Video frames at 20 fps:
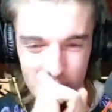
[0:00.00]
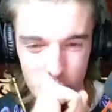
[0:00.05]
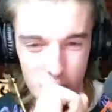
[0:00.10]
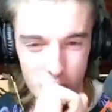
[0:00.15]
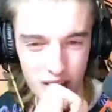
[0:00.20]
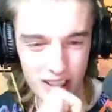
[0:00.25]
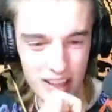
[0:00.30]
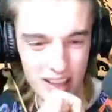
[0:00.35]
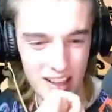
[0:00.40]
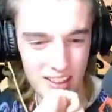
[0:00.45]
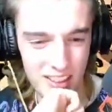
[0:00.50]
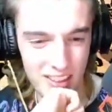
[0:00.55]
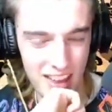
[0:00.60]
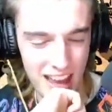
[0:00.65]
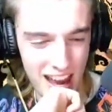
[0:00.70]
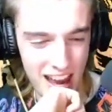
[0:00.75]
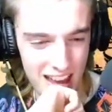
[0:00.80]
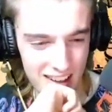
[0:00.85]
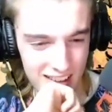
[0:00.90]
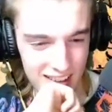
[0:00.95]
working on
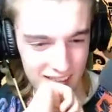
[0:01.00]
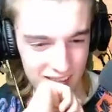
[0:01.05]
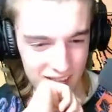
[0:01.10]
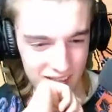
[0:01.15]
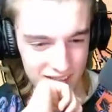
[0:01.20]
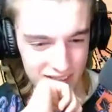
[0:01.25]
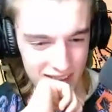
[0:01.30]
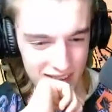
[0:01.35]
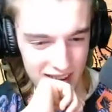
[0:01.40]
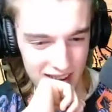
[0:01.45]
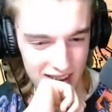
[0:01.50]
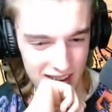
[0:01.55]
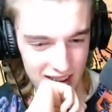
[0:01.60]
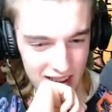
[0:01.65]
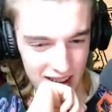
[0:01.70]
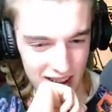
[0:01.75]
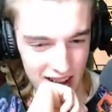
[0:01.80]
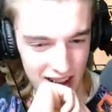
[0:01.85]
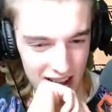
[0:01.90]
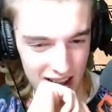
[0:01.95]
that.
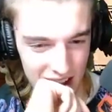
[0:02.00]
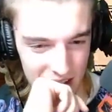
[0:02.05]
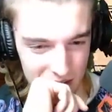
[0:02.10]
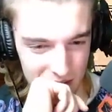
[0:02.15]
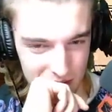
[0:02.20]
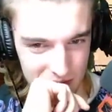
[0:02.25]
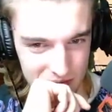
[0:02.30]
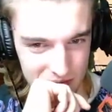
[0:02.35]
I